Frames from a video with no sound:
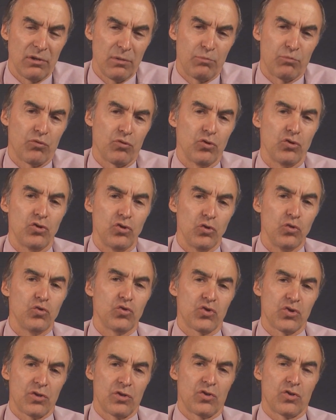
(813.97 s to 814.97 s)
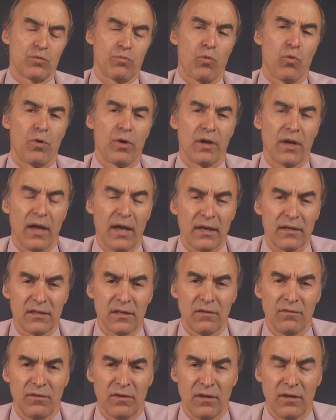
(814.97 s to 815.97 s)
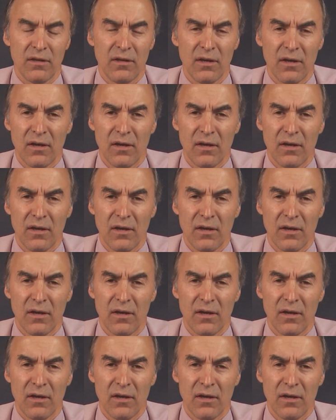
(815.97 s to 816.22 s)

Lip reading: produce the sporting activity